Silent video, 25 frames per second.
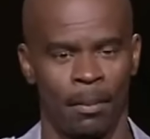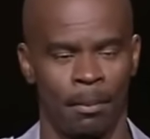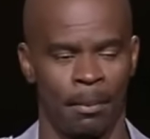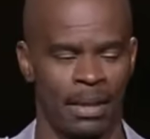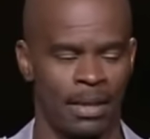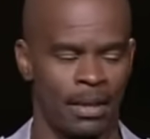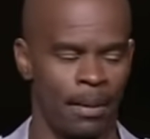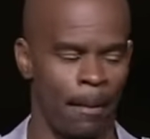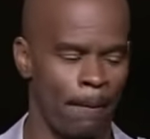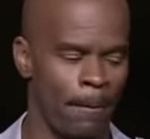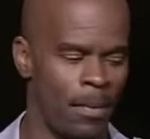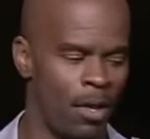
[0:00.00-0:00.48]
I'm
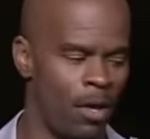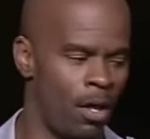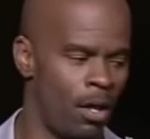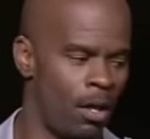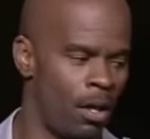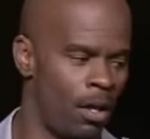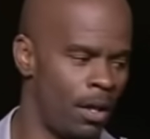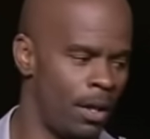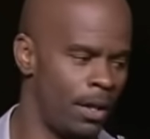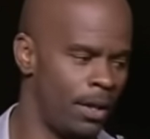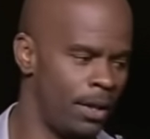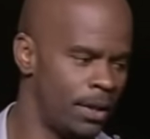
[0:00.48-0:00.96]
at the
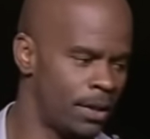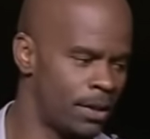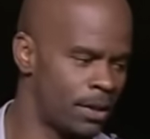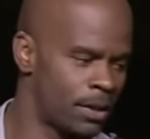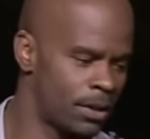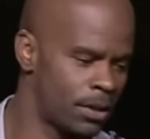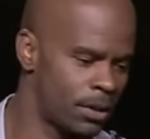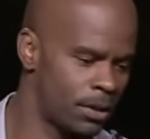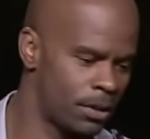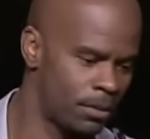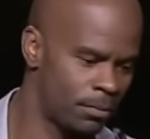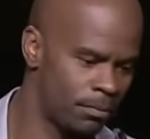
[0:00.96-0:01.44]
mall, and
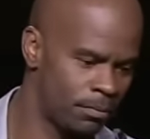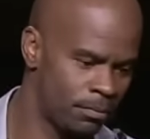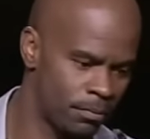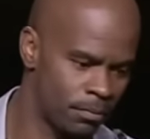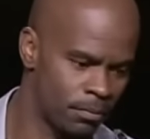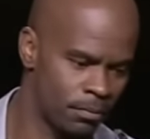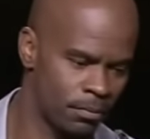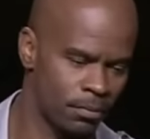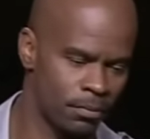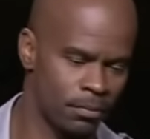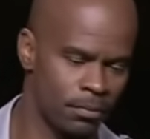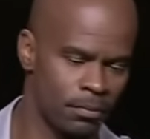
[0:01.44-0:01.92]
this,
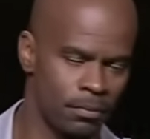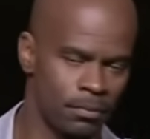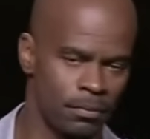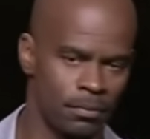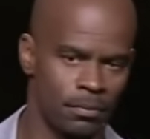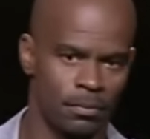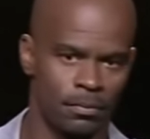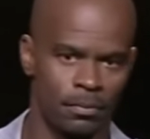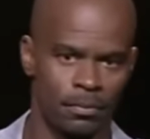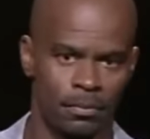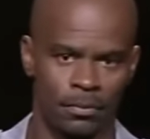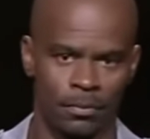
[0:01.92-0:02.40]

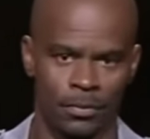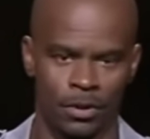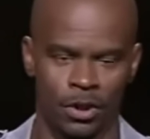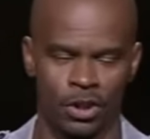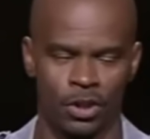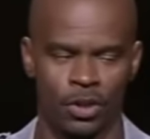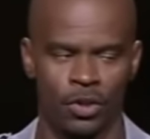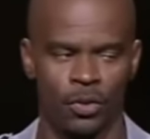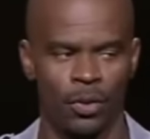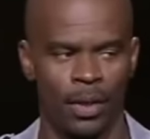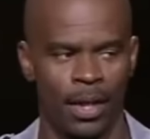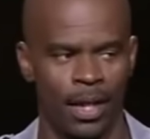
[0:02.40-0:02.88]

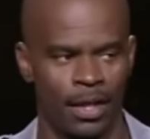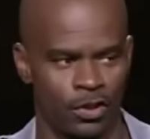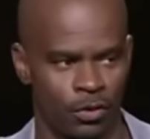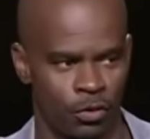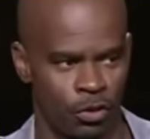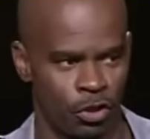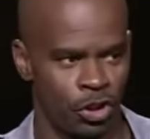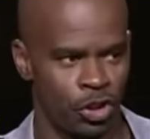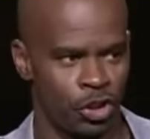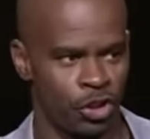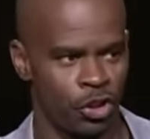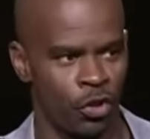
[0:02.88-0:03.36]
this dude has
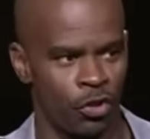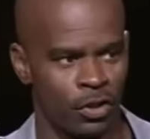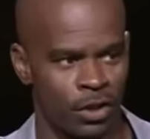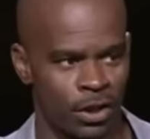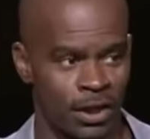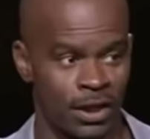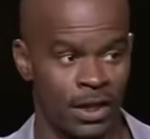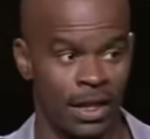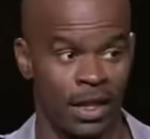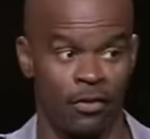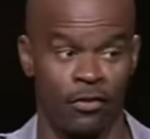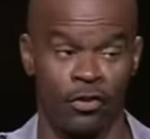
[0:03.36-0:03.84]
on a shirt
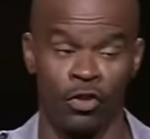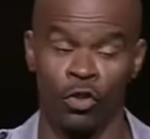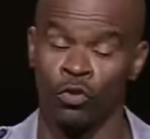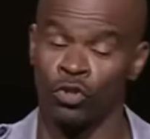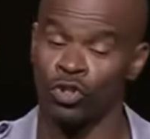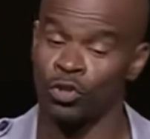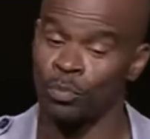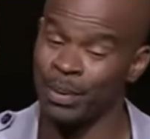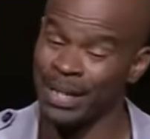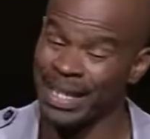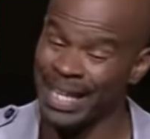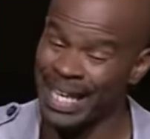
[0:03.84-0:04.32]
that said, if you
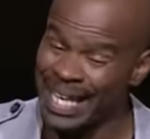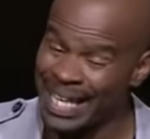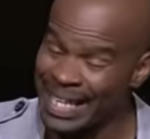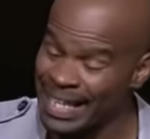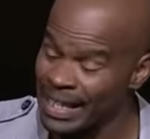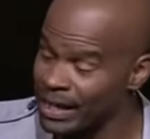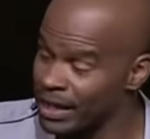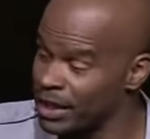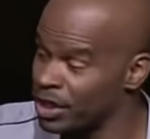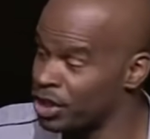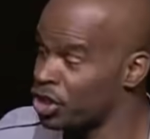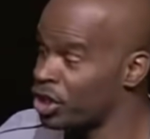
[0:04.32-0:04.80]
don't speak
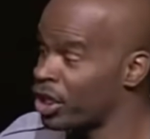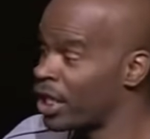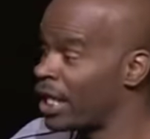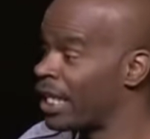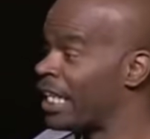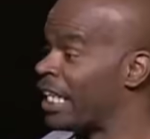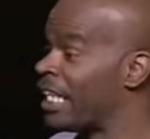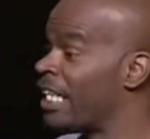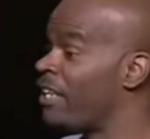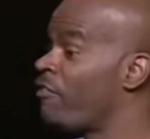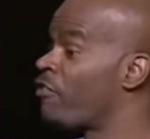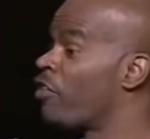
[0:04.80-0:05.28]
English,
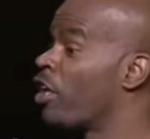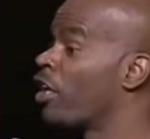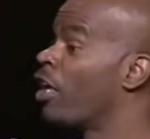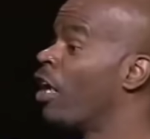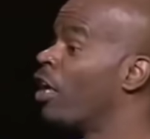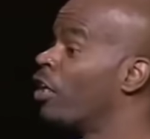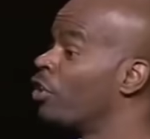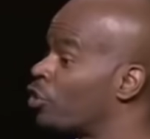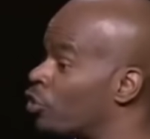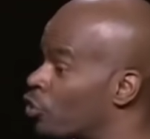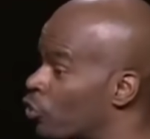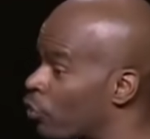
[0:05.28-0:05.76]
leave the
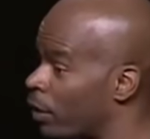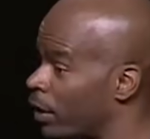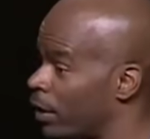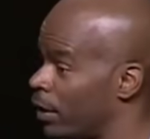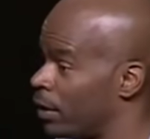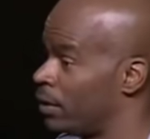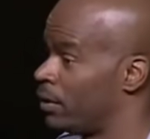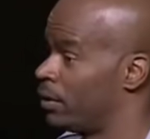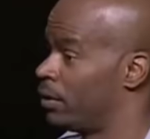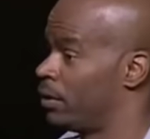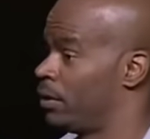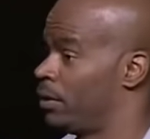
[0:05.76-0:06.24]
country.
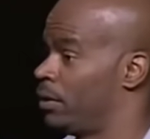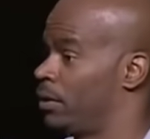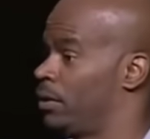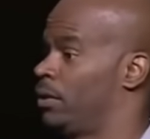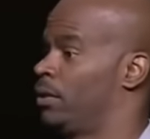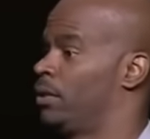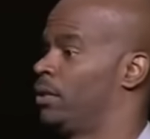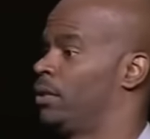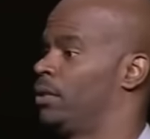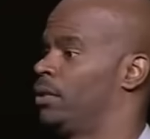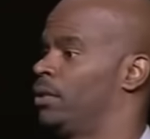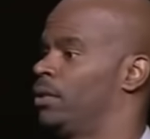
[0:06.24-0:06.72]

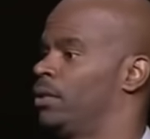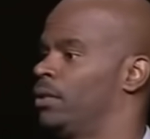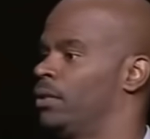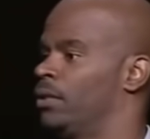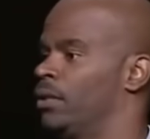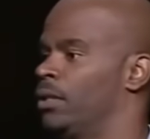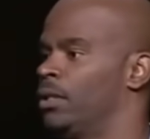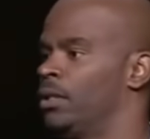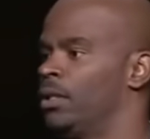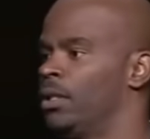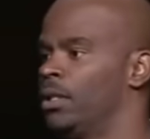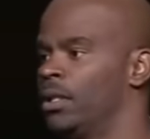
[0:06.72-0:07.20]

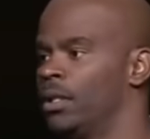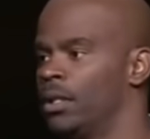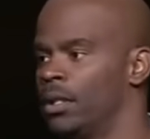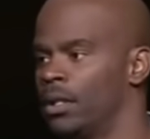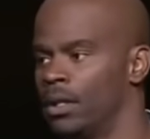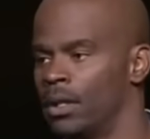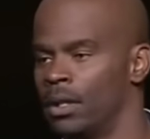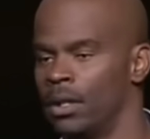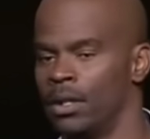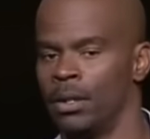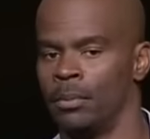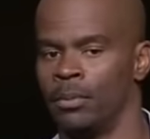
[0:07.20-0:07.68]
Right?
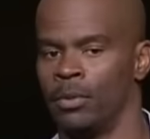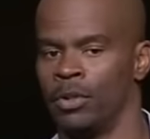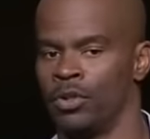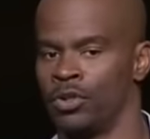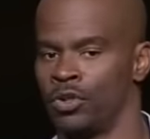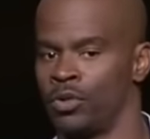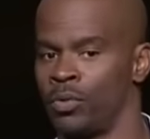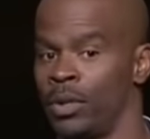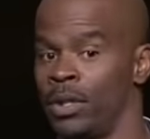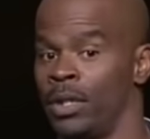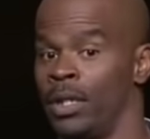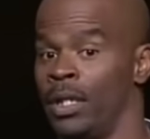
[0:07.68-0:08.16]
But it
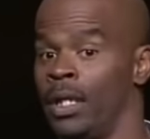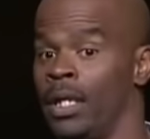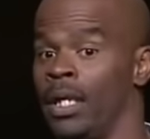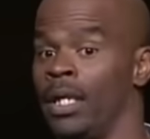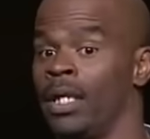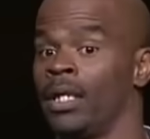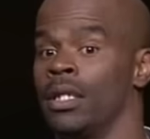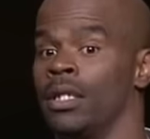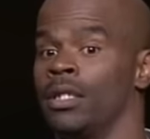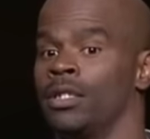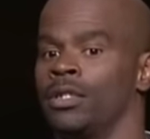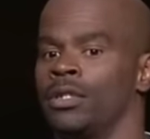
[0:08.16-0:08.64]
was written in
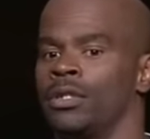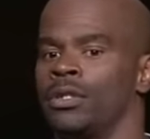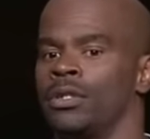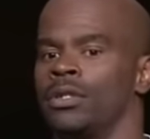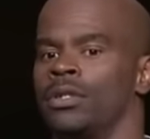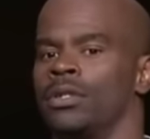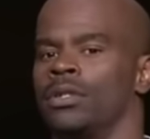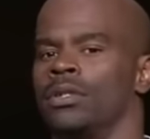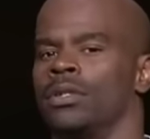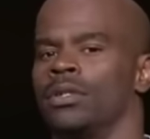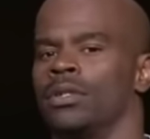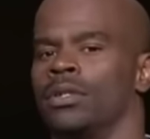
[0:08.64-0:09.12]

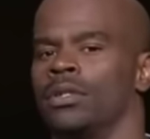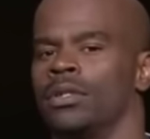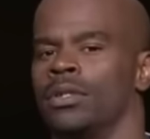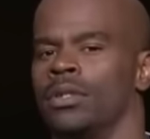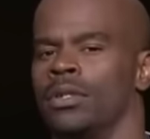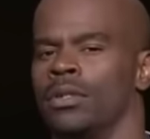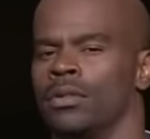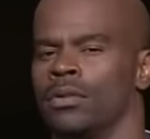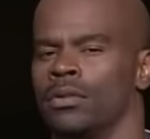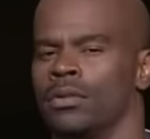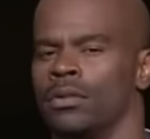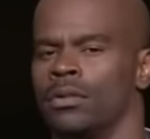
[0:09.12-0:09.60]
English.
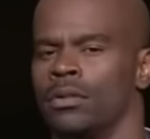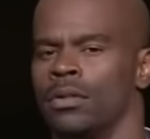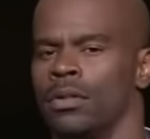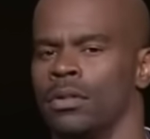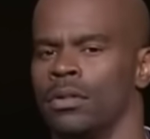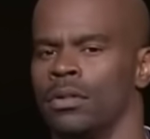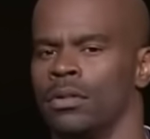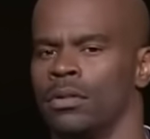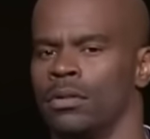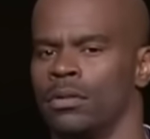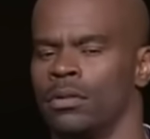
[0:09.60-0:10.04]
So.